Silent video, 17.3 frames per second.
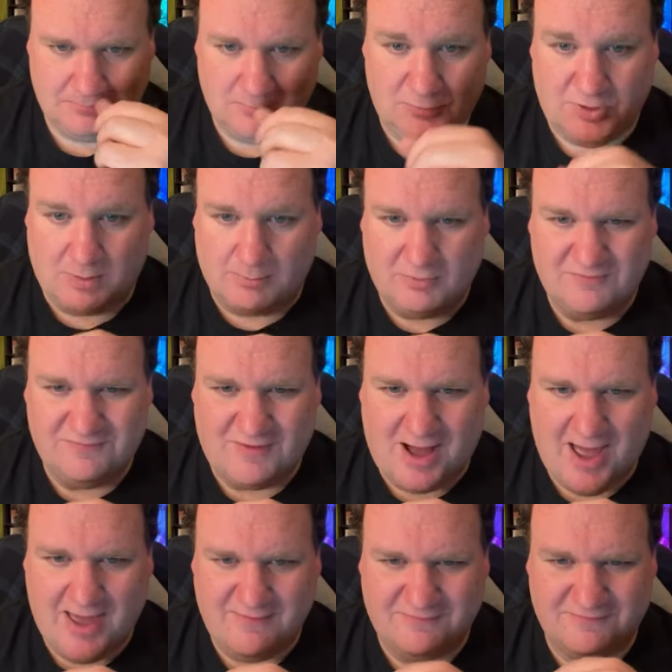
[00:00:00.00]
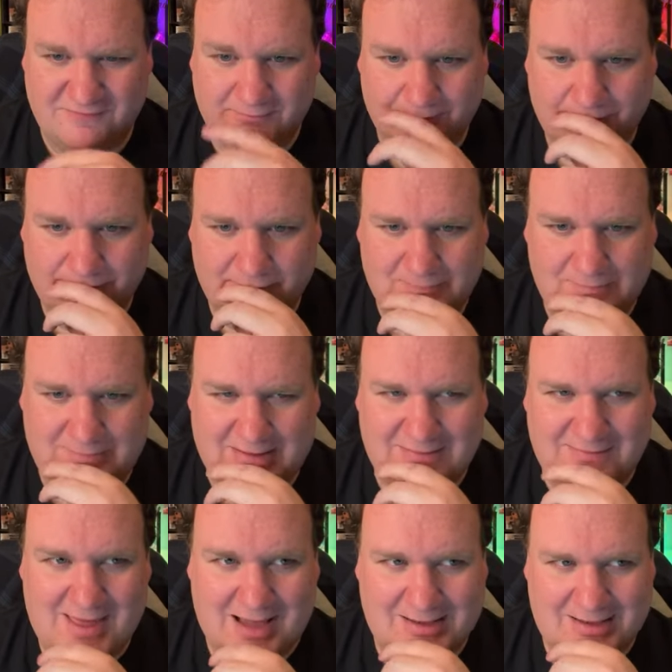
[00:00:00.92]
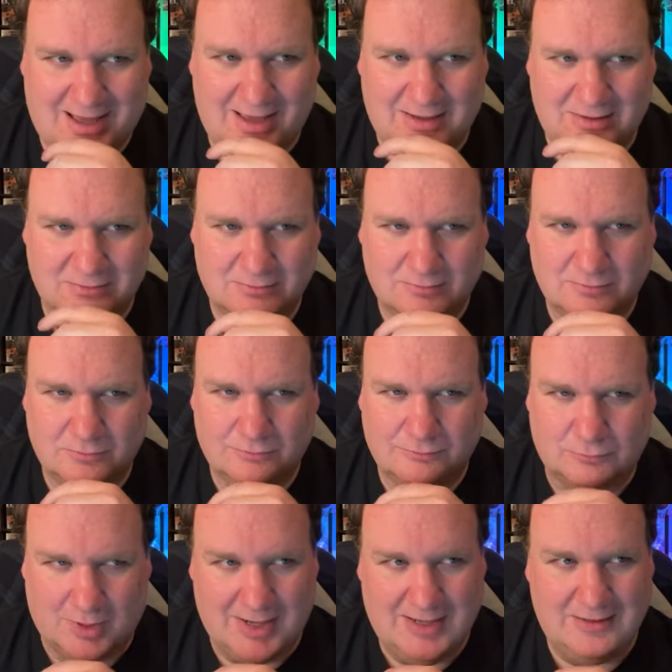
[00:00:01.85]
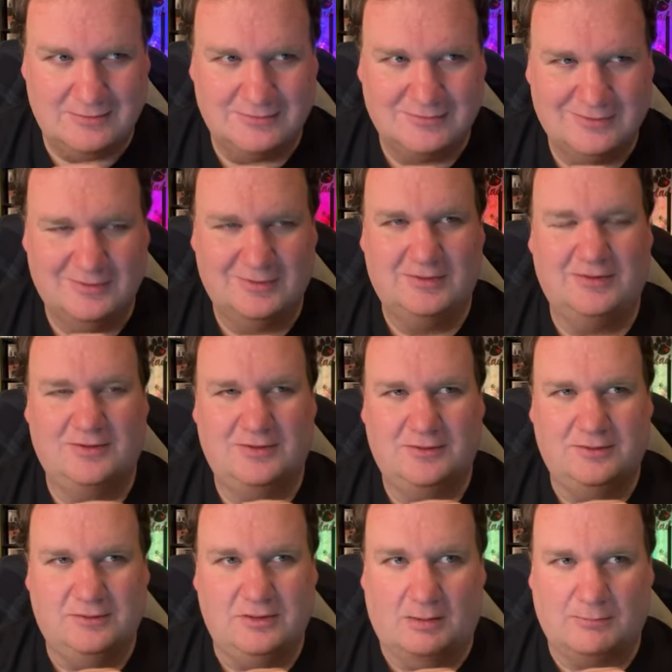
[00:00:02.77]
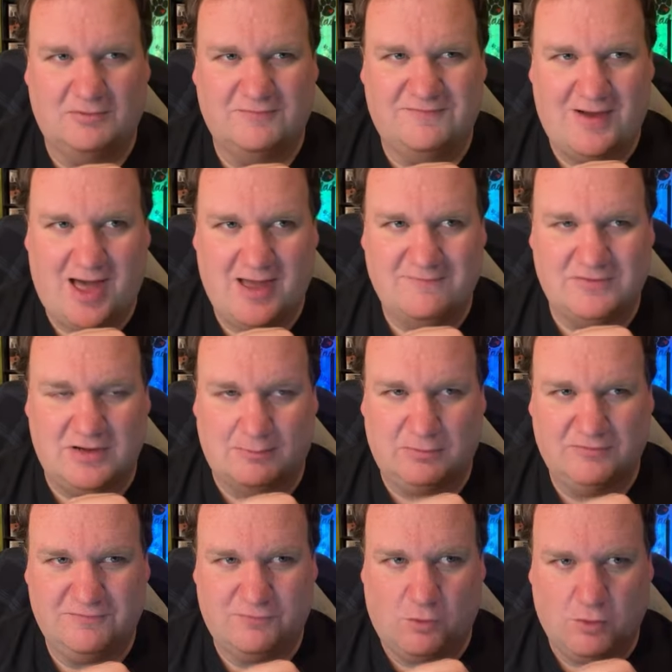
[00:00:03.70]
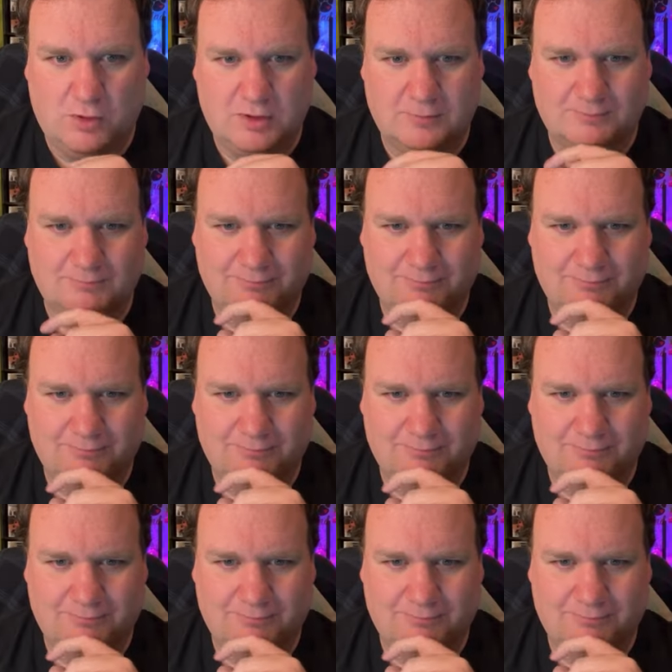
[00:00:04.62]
Number five, like that guy, right? Number five, number four.